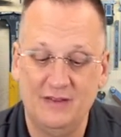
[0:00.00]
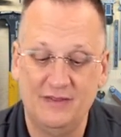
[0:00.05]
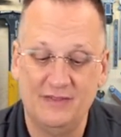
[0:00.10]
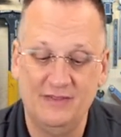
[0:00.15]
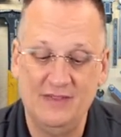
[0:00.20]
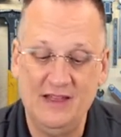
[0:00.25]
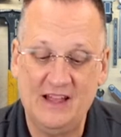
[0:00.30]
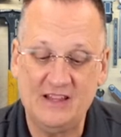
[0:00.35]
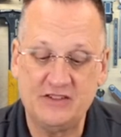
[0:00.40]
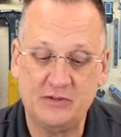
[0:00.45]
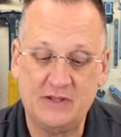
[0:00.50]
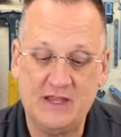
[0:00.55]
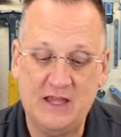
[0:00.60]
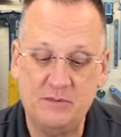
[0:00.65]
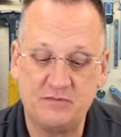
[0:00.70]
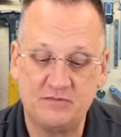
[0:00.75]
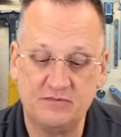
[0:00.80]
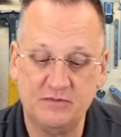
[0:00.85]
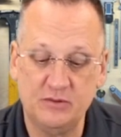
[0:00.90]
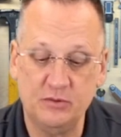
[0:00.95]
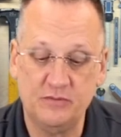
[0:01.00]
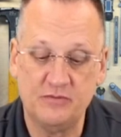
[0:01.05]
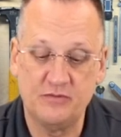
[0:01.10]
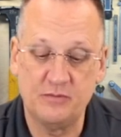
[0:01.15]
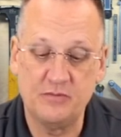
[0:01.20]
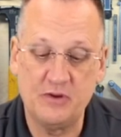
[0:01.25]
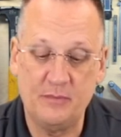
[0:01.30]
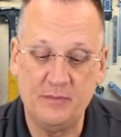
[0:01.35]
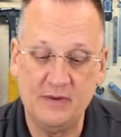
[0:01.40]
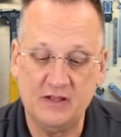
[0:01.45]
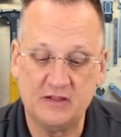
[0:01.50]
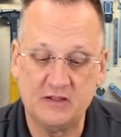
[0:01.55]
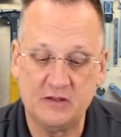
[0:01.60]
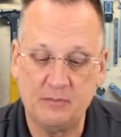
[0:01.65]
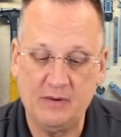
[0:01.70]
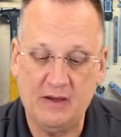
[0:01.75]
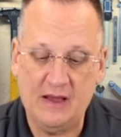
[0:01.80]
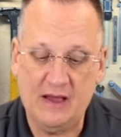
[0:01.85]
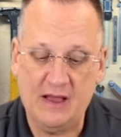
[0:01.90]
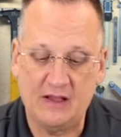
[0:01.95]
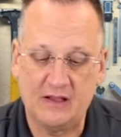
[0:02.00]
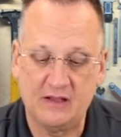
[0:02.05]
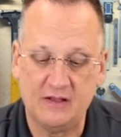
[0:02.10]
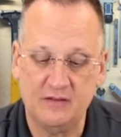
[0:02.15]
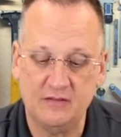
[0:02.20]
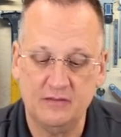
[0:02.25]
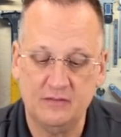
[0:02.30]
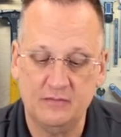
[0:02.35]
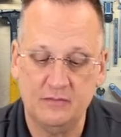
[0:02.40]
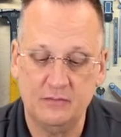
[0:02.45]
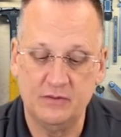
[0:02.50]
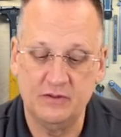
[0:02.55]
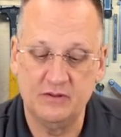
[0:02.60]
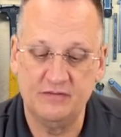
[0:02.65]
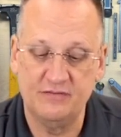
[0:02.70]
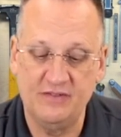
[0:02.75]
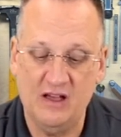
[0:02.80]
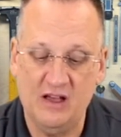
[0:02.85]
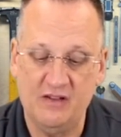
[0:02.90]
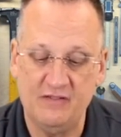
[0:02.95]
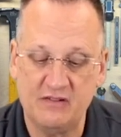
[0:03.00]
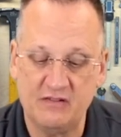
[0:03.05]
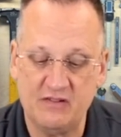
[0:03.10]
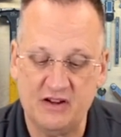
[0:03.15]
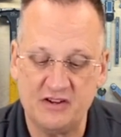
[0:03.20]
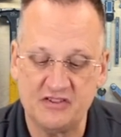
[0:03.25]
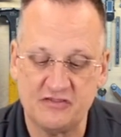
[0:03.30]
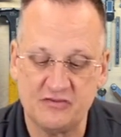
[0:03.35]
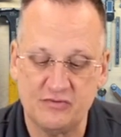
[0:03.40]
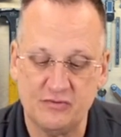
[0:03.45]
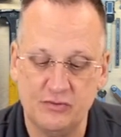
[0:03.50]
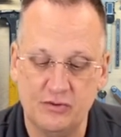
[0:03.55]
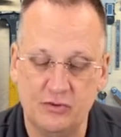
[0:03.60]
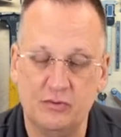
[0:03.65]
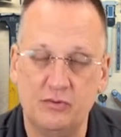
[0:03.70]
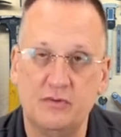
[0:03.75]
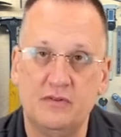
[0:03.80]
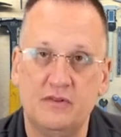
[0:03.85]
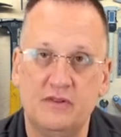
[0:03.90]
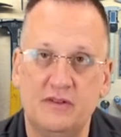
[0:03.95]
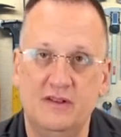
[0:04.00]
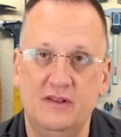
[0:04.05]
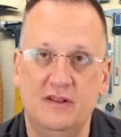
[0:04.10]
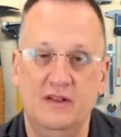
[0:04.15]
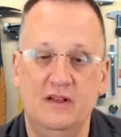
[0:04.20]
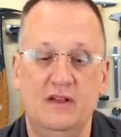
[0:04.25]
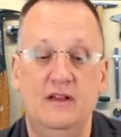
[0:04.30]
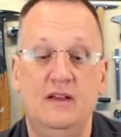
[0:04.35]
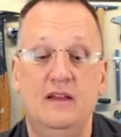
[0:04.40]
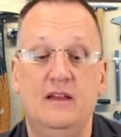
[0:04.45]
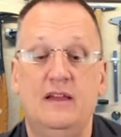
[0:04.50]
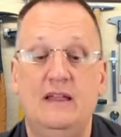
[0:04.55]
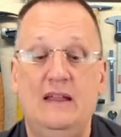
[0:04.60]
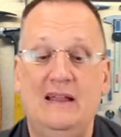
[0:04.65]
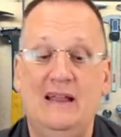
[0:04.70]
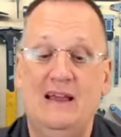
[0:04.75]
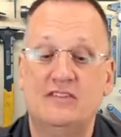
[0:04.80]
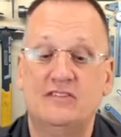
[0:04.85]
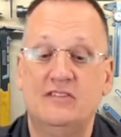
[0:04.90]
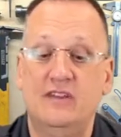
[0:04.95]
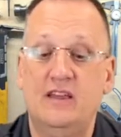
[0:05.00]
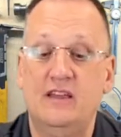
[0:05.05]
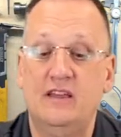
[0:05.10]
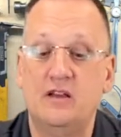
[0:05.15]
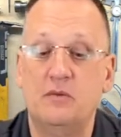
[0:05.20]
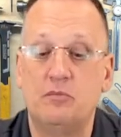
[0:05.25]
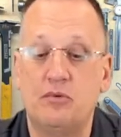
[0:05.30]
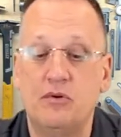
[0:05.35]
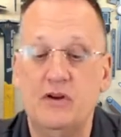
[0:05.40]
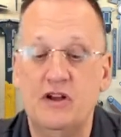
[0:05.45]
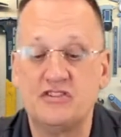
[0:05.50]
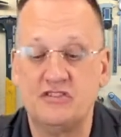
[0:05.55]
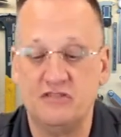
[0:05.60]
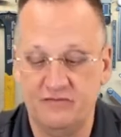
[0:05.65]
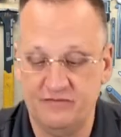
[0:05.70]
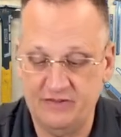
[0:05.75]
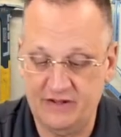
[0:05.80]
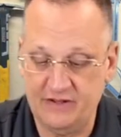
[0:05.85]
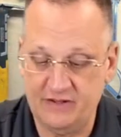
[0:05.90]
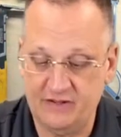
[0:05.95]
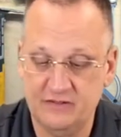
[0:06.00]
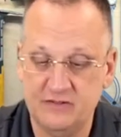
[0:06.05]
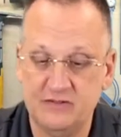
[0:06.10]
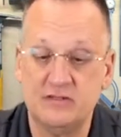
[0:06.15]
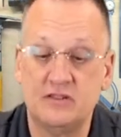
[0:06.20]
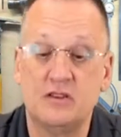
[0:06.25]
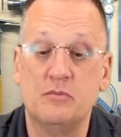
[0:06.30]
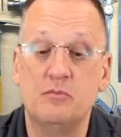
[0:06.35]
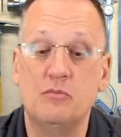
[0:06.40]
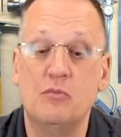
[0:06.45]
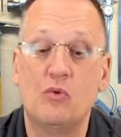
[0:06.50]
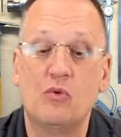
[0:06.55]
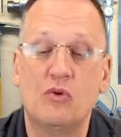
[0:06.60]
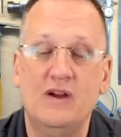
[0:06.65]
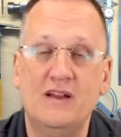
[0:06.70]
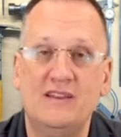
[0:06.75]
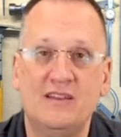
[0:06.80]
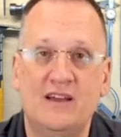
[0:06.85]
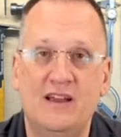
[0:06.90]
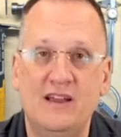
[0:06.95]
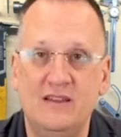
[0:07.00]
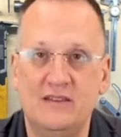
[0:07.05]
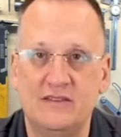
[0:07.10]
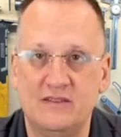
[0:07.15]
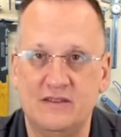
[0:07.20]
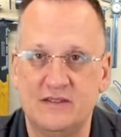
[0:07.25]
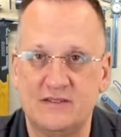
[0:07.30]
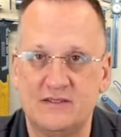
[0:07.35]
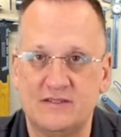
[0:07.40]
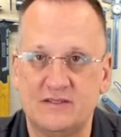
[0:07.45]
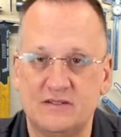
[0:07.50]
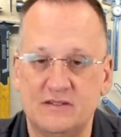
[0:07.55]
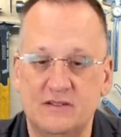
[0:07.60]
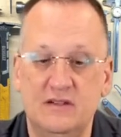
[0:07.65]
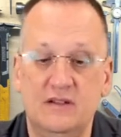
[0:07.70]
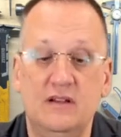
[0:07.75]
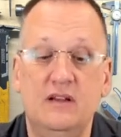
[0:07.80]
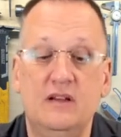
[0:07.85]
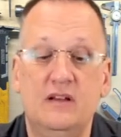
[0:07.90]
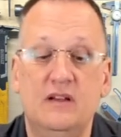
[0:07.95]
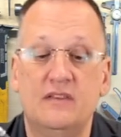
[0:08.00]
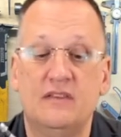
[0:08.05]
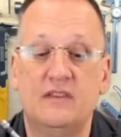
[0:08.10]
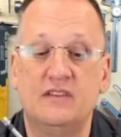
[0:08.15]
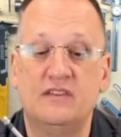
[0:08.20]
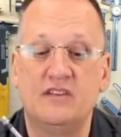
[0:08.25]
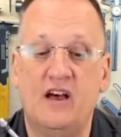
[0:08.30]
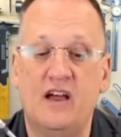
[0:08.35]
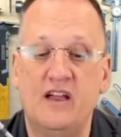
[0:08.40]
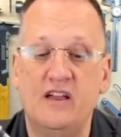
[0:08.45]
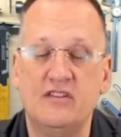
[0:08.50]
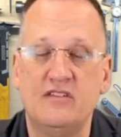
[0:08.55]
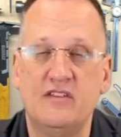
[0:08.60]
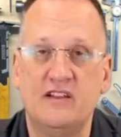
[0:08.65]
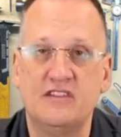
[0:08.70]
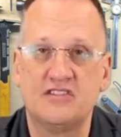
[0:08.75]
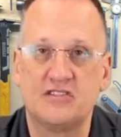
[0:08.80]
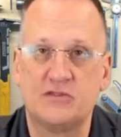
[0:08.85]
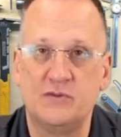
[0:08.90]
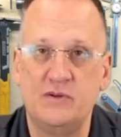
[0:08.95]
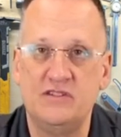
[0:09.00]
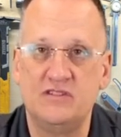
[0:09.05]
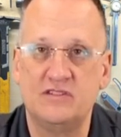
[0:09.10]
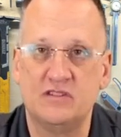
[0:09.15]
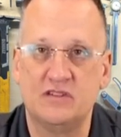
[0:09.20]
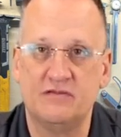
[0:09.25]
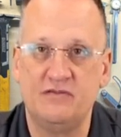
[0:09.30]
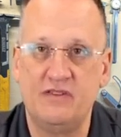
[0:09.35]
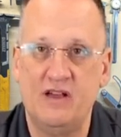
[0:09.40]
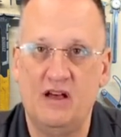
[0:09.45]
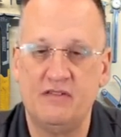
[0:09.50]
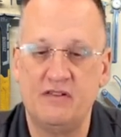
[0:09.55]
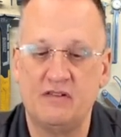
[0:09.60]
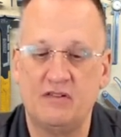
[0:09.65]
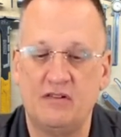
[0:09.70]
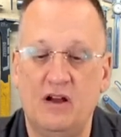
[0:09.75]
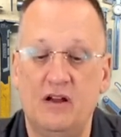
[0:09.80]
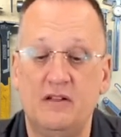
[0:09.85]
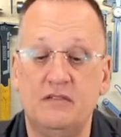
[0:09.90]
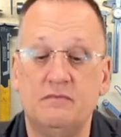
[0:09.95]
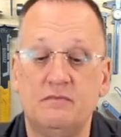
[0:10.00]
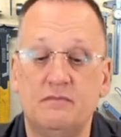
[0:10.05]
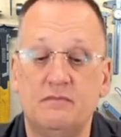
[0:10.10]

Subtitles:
That's what keeps fluid from coming out the back when the valving rod is through. And it acts like a compression fitting. So the more I tighten this, the tighter that squeezes on the valving rod.